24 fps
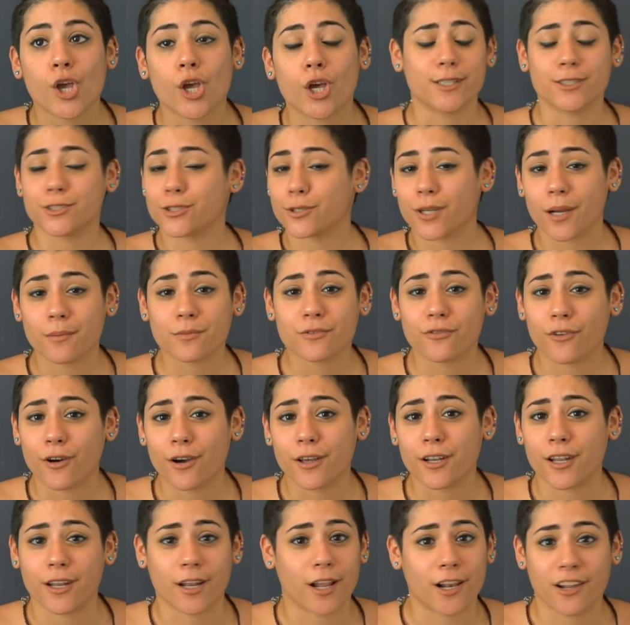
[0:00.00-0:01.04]
Instagram's
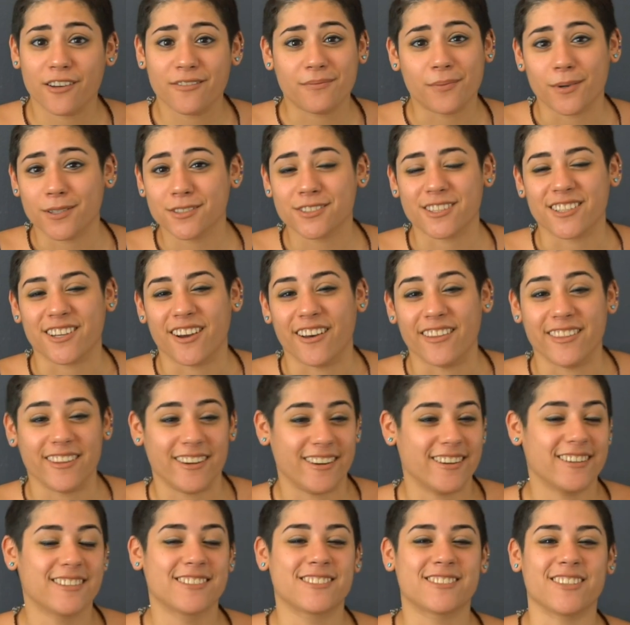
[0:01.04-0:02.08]
fun and I love posting on
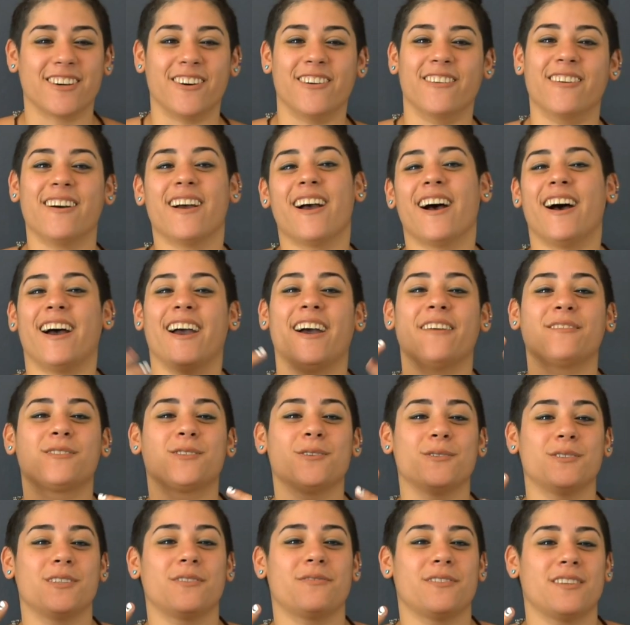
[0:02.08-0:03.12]
there. So I have
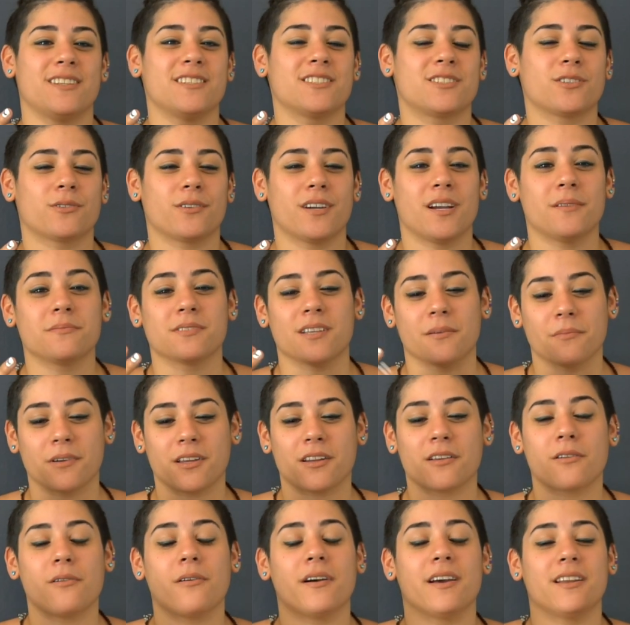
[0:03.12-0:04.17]
2 different Instagrams. I'm
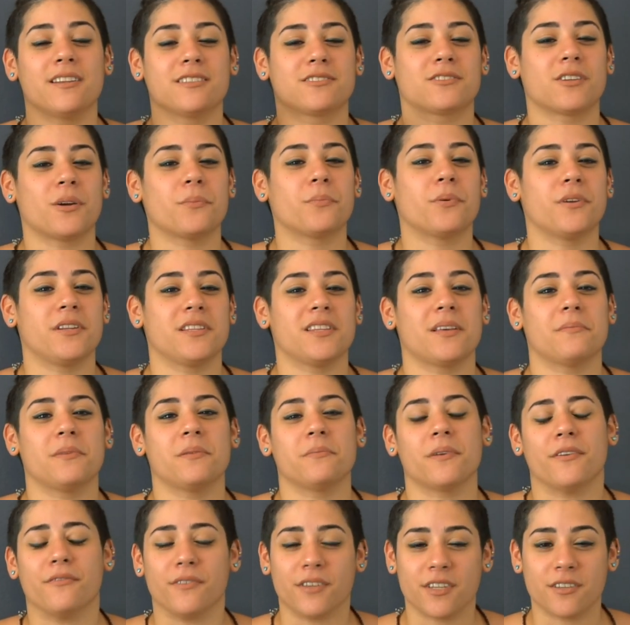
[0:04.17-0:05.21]
gonna go ahead and start putting them
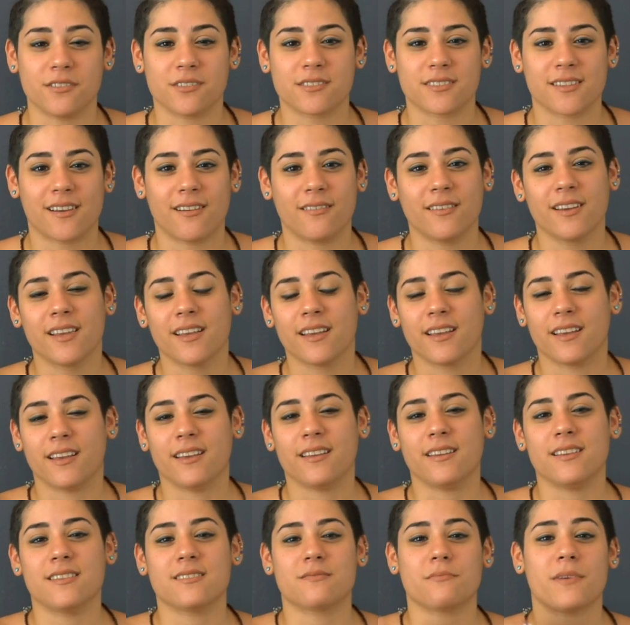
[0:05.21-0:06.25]
in my videos now. It
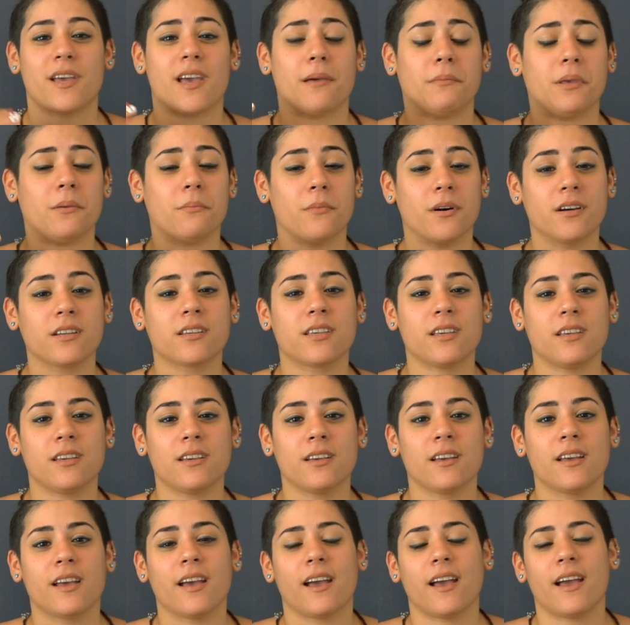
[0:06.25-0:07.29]
is Miami
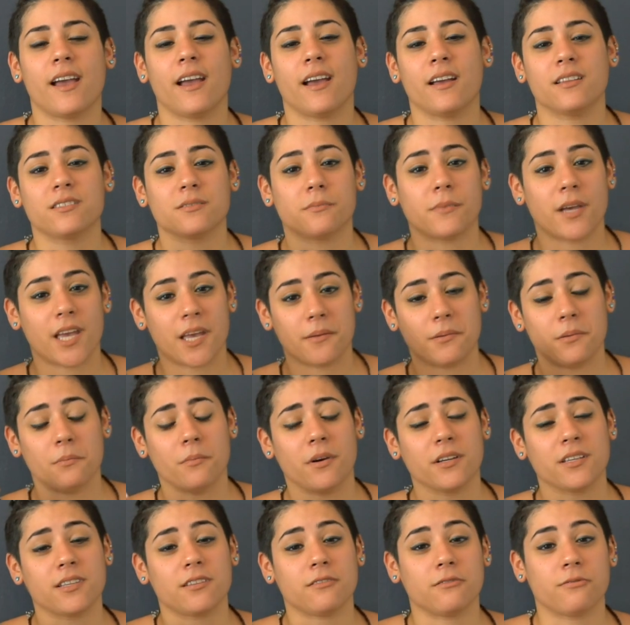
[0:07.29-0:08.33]
Monkey and Miami
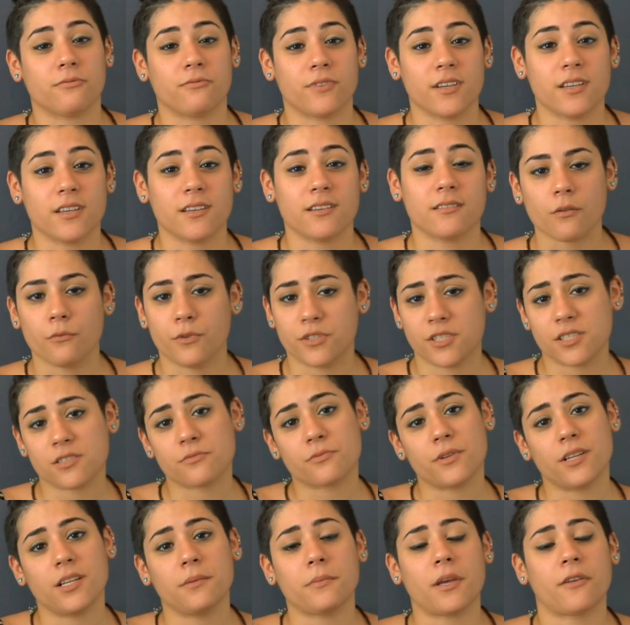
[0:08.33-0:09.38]
Monkey Fit, which is
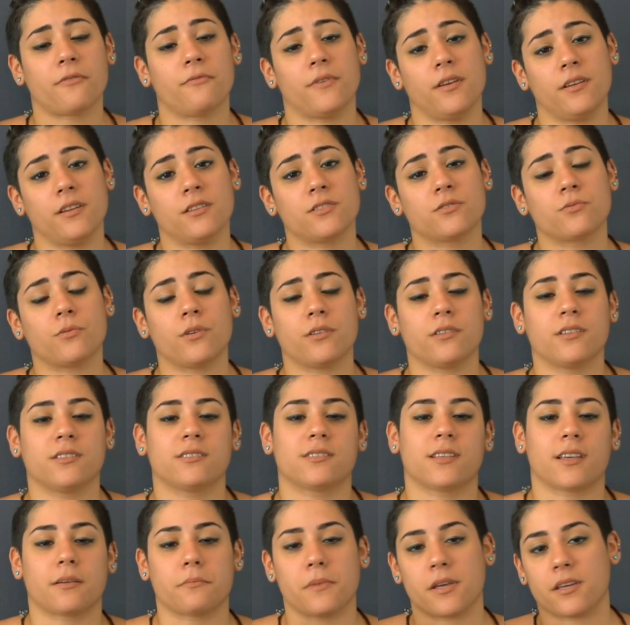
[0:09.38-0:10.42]
really my fitness one. It's
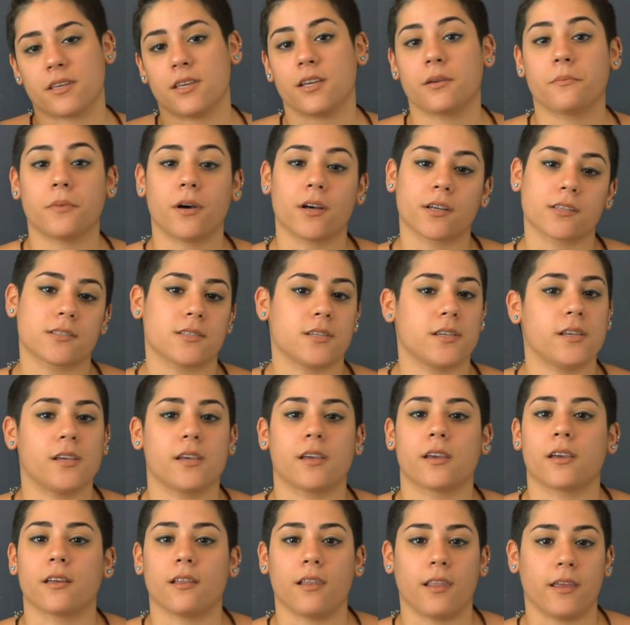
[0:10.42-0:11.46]
like my
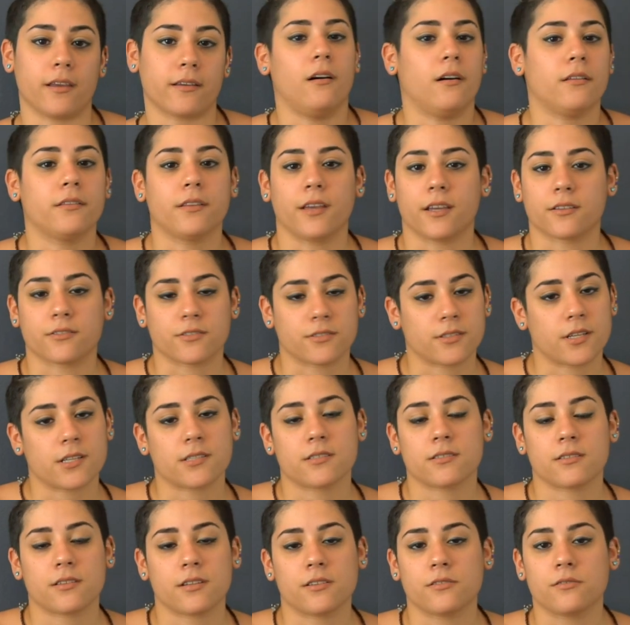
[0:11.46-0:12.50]
kickboxing and like all the
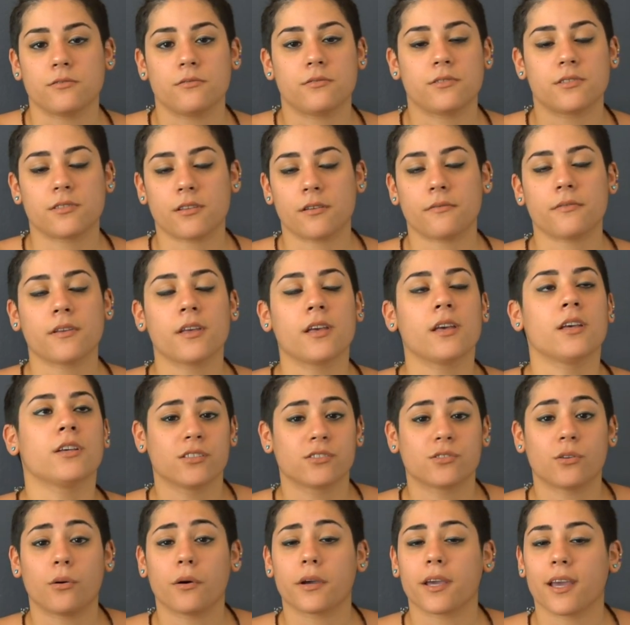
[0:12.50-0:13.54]
exercises that I do and stuff.
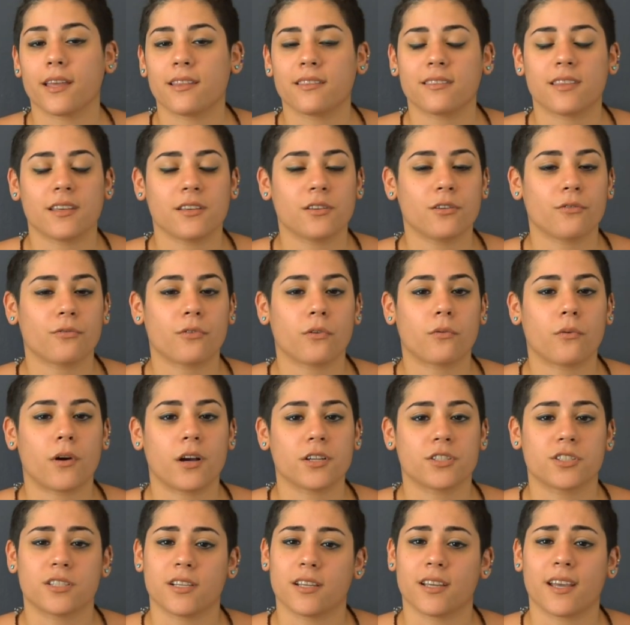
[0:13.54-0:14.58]
So again, thank you for
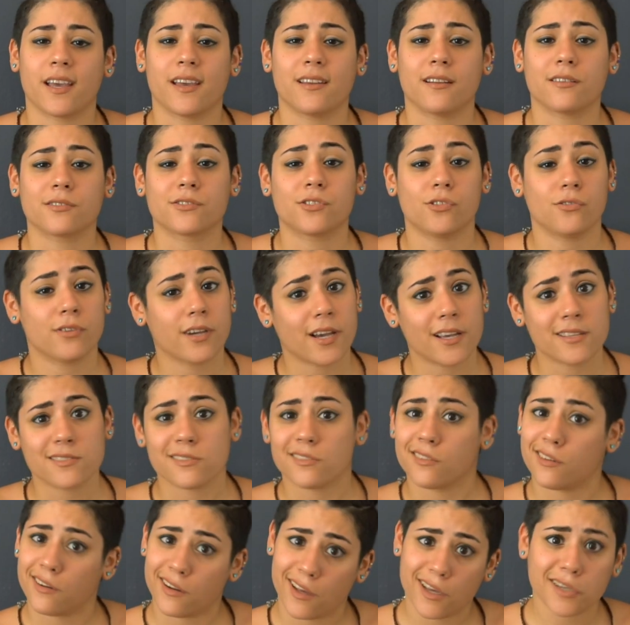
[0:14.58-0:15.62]
watching, and I'll see you guys
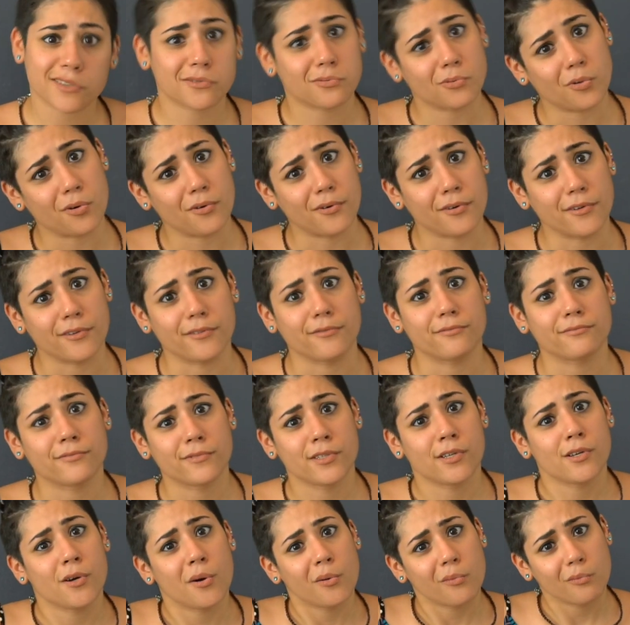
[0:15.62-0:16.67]
in the next one.
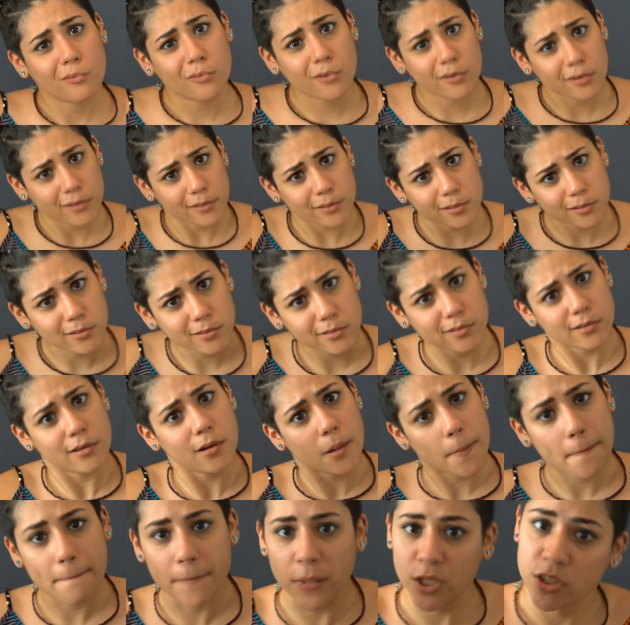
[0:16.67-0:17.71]

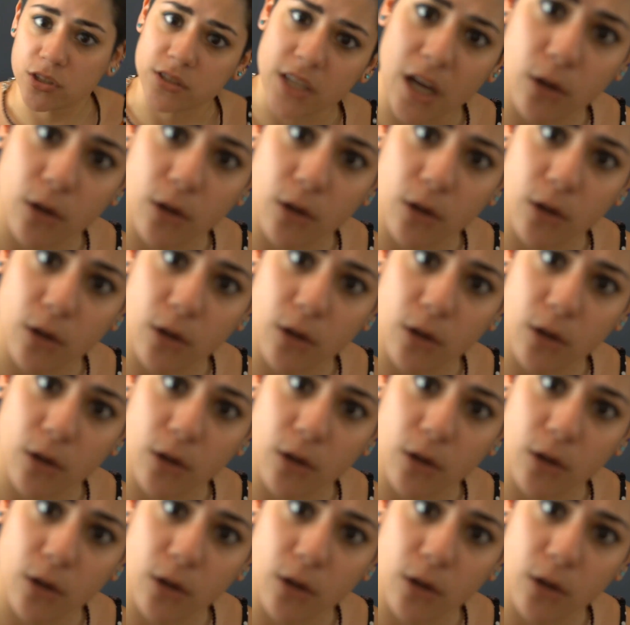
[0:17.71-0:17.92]
Peace